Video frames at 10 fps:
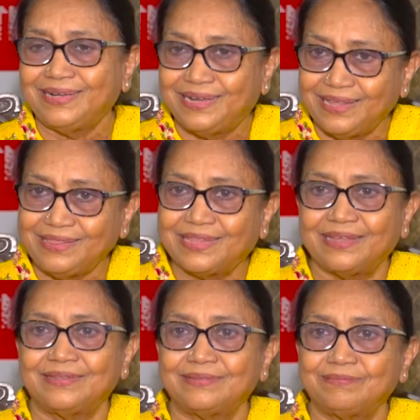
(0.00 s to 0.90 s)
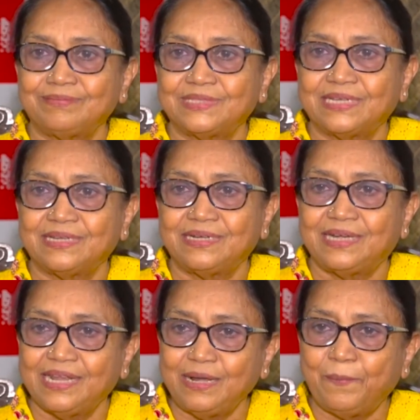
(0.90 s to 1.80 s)
Till then,
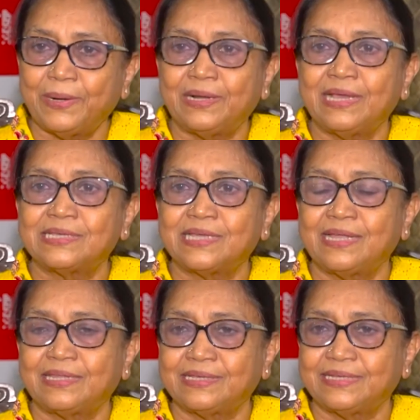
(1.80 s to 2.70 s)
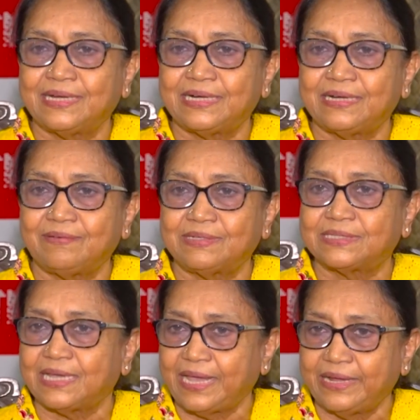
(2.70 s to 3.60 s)
till Bandai Sahitya Sangatne was
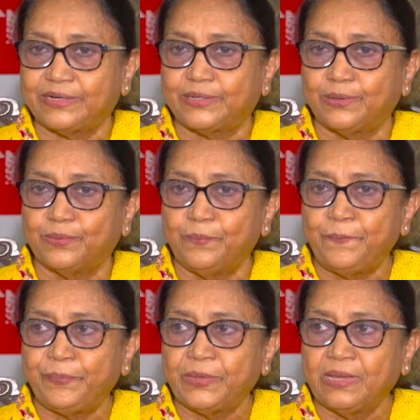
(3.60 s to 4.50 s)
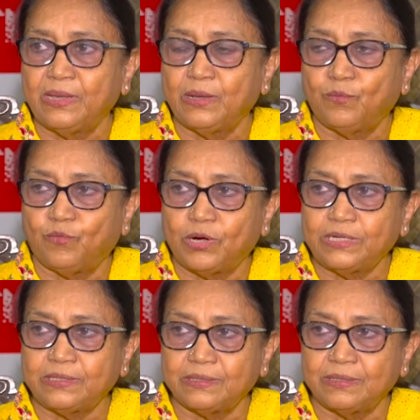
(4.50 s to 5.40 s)
active,
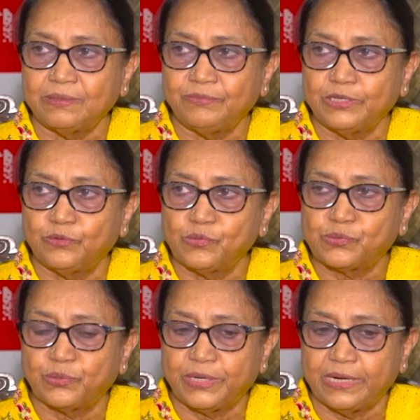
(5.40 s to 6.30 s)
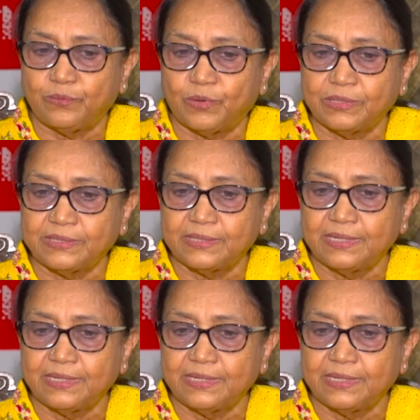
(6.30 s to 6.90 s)
what we used to read was